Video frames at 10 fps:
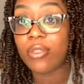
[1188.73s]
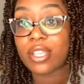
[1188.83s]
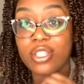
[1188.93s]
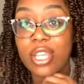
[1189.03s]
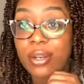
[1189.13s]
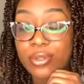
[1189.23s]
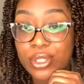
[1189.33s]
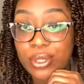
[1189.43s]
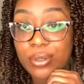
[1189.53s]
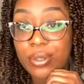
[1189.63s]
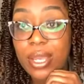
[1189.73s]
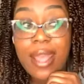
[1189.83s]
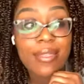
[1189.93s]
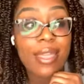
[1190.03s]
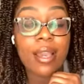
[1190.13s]
this channel too
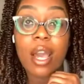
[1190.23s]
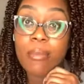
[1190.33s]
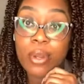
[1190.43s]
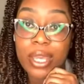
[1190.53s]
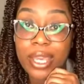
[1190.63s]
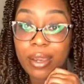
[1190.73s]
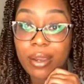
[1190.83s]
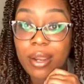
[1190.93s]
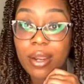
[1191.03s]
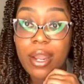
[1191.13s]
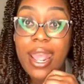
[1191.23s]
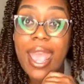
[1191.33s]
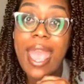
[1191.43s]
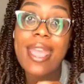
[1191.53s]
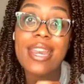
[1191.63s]
that come on here.
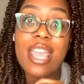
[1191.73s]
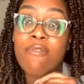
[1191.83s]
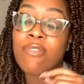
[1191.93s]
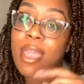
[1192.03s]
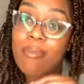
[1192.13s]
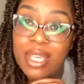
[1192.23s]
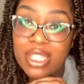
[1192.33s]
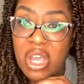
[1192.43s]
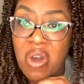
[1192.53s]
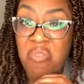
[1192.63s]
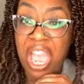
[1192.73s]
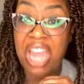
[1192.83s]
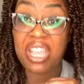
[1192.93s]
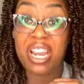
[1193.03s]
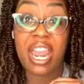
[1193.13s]
And if they're being told,
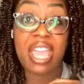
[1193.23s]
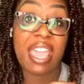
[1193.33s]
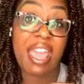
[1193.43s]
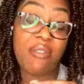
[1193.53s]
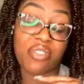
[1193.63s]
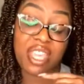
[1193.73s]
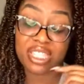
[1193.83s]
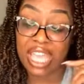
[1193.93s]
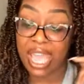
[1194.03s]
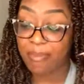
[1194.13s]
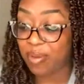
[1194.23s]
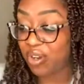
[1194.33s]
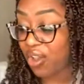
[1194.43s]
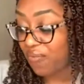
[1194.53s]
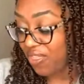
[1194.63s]
I didn't like how things
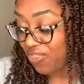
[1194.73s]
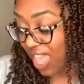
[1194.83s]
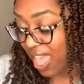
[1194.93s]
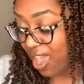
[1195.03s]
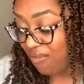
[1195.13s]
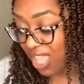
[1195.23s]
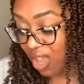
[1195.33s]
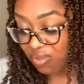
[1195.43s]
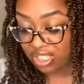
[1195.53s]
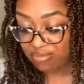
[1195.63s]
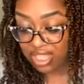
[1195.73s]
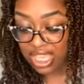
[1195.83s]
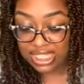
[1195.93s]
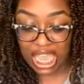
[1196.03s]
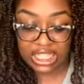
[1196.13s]
happened over there, and there was some
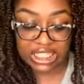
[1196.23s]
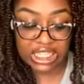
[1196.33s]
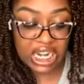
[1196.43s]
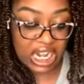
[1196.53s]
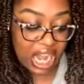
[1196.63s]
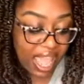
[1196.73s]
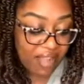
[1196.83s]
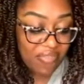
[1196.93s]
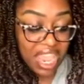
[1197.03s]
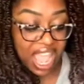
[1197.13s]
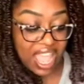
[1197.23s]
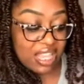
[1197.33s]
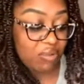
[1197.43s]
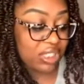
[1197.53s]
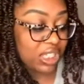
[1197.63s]
things I didn't like,
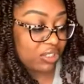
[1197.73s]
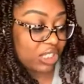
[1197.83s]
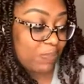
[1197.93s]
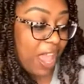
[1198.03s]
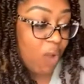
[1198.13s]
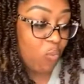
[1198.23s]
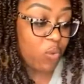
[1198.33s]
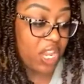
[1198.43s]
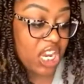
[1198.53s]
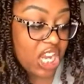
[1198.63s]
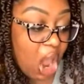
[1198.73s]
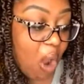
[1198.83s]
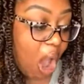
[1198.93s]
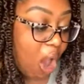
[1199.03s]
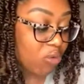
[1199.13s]
and it was disrespect, and we
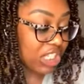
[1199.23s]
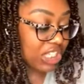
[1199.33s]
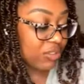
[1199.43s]
don't hold